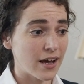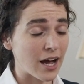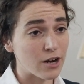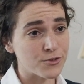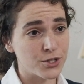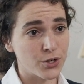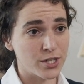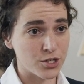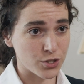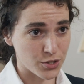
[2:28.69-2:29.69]
after your
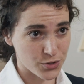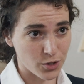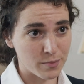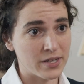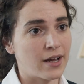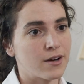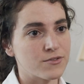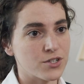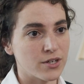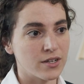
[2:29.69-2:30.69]
initial discernment,
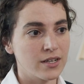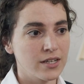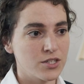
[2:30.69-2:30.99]
after